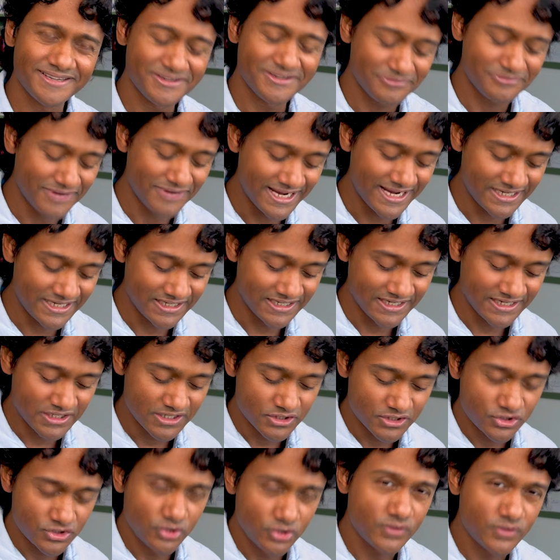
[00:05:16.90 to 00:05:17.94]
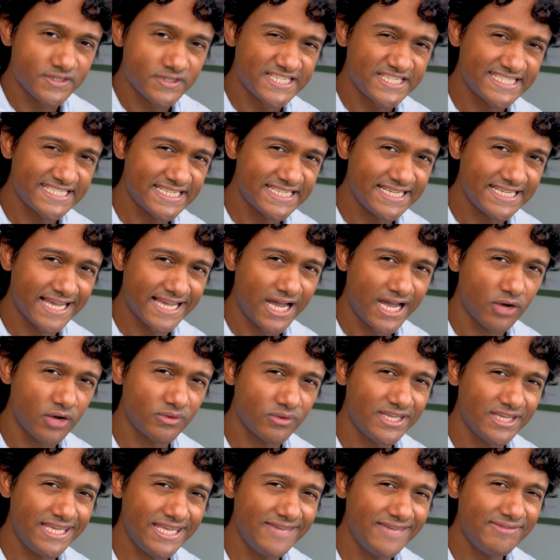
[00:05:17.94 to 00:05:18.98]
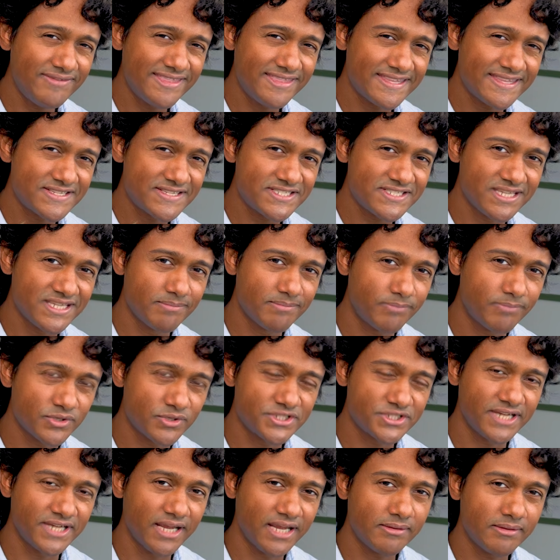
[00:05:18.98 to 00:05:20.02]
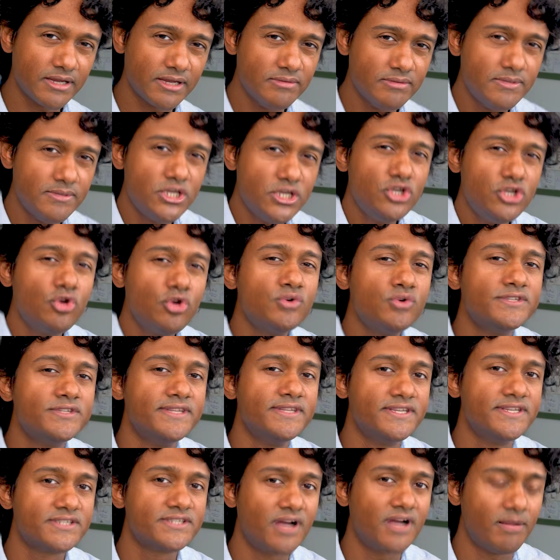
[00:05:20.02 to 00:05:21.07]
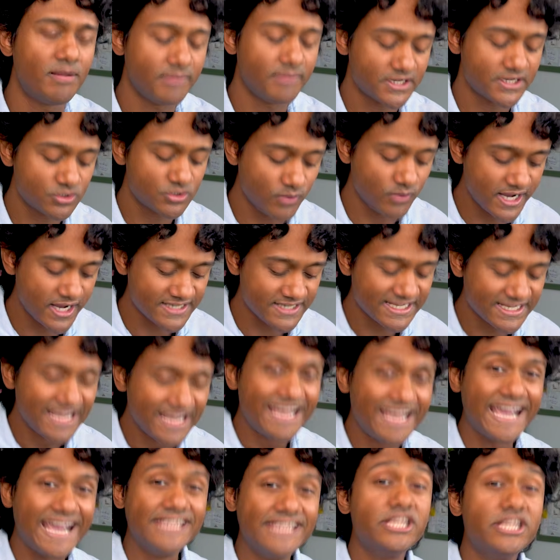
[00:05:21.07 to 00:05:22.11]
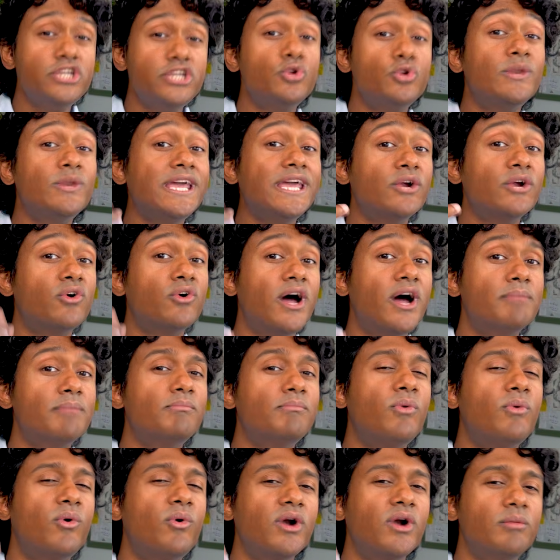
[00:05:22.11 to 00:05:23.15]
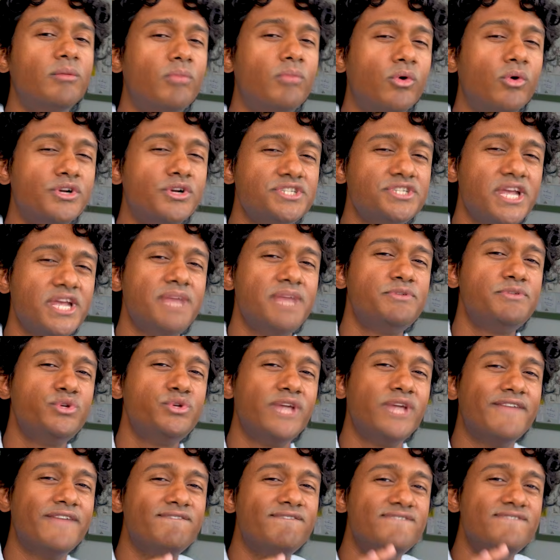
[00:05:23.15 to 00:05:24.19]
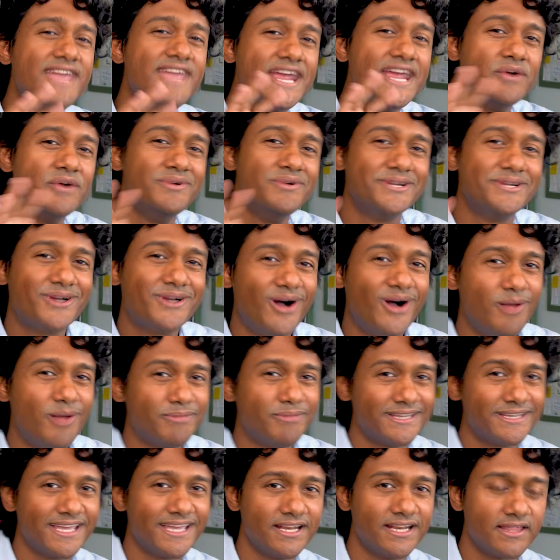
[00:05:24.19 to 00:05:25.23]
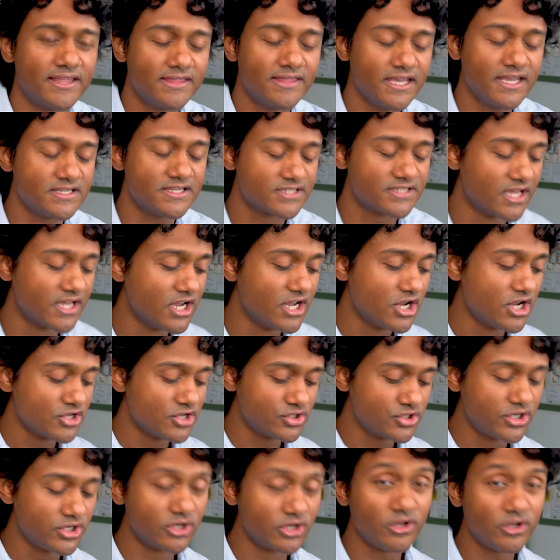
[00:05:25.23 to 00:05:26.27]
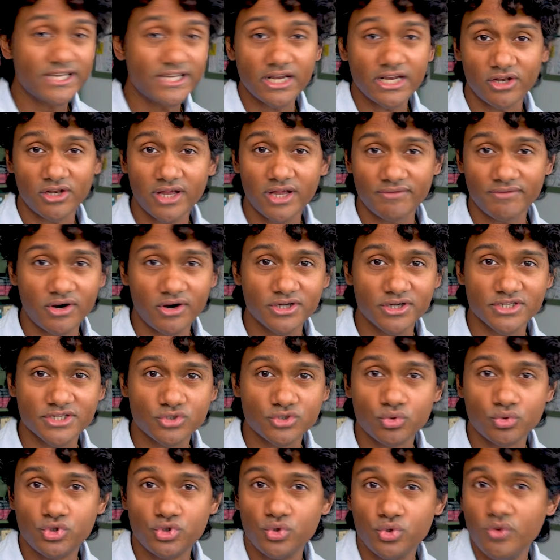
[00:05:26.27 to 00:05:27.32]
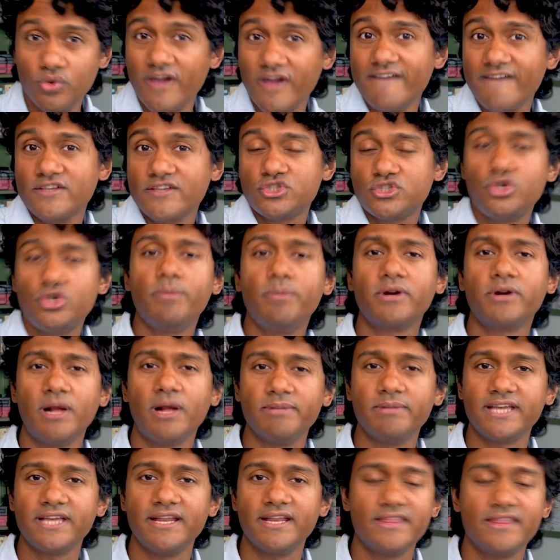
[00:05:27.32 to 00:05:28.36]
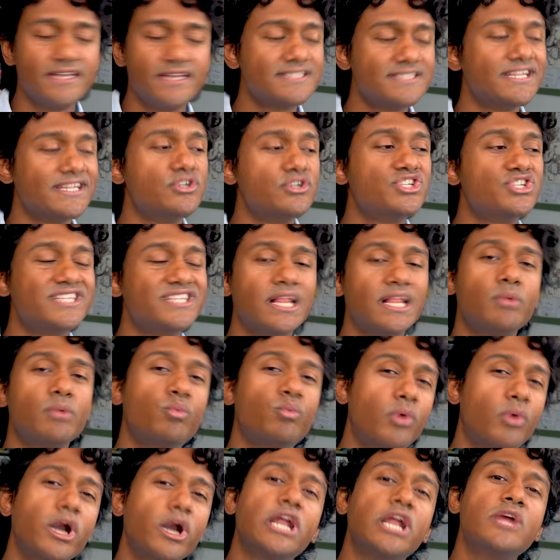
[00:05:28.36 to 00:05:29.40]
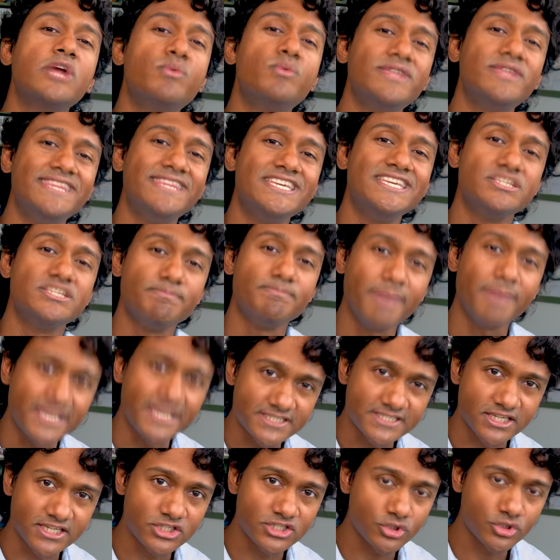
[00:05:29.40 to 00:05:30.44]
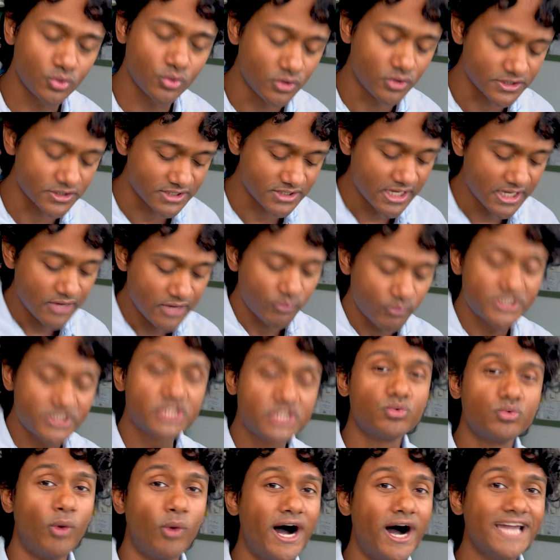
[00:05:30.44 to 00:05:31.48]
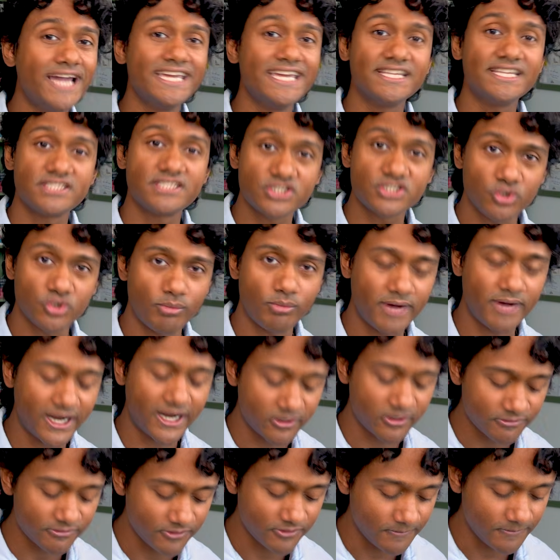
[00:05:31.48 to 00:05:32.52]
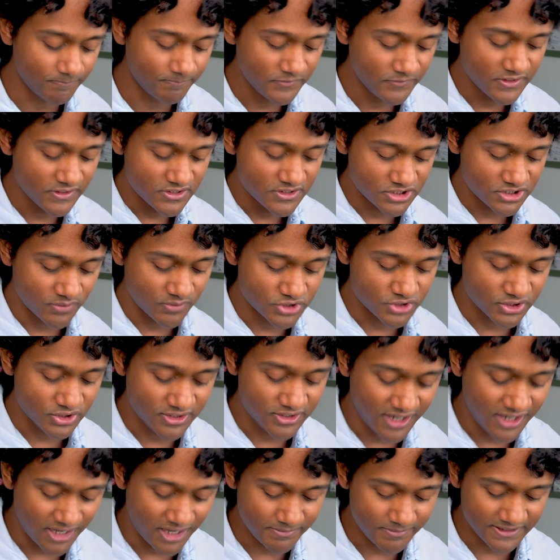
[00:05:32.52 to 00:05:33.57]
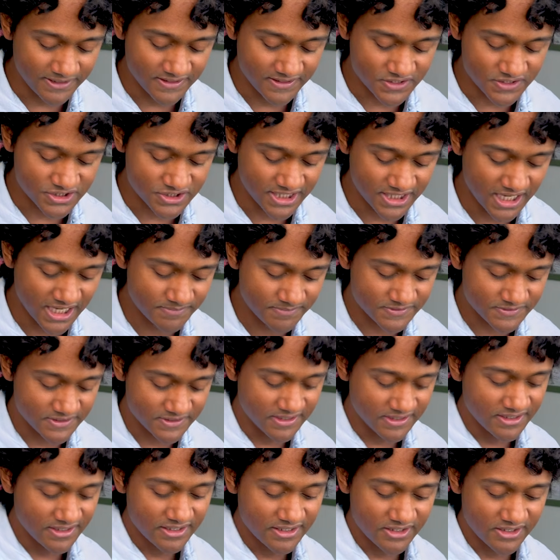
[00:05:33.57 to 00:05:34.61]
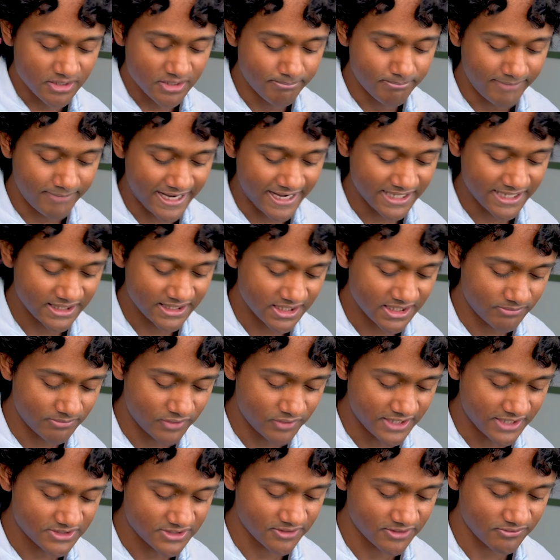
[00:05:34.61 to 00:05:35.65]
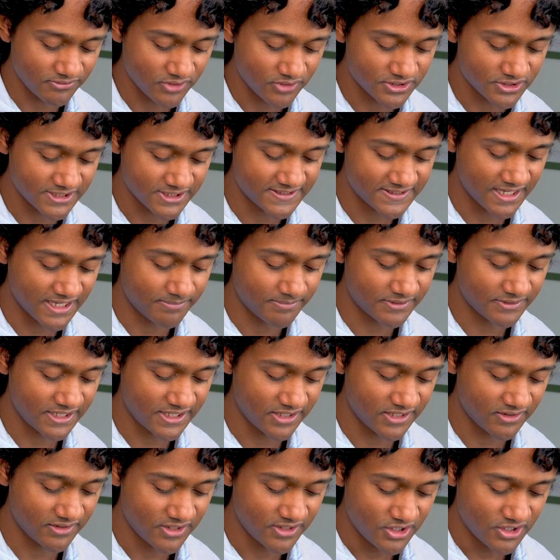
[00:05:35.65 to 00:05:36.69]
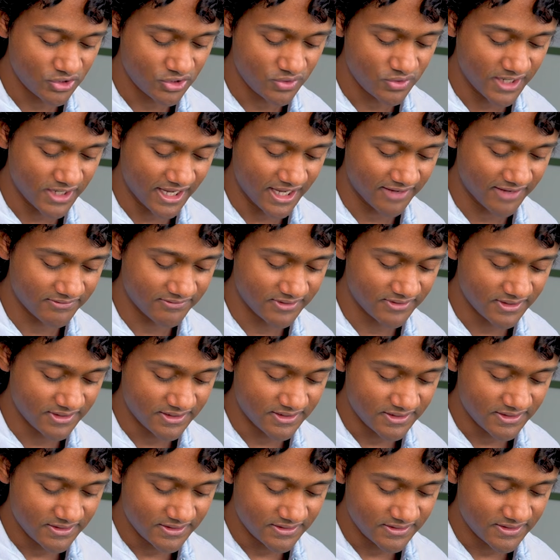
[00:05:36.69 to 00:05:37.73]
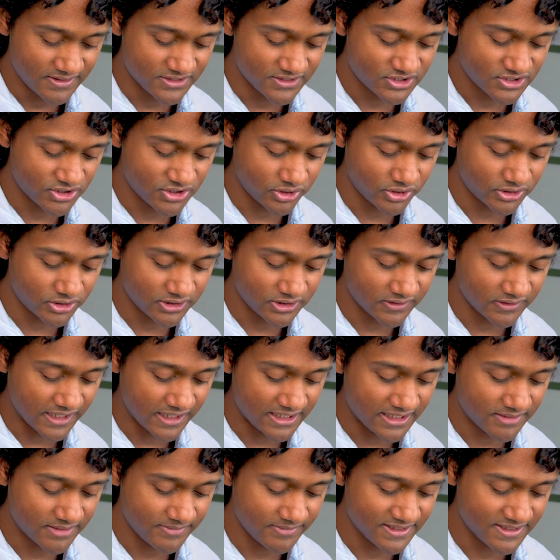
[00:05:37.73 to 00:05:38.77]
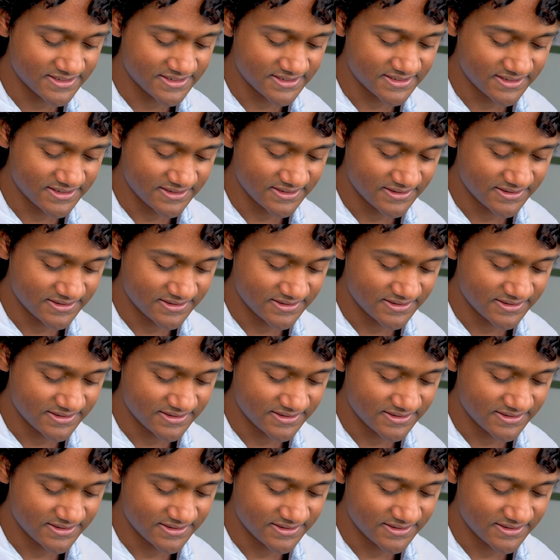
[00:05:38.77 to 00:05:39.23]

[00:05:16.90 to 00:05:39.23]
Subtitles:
right? So you can see how even this simple shape can be used in these complex ways. And then you layer on more and more shapes and you get very complicated things. So you can look at a lot of artists who do super complicated things. They're still working with these basic tools, which is why it's so powerful. So once you copy these shapes, combine them, right? So the first example here, you have this circular element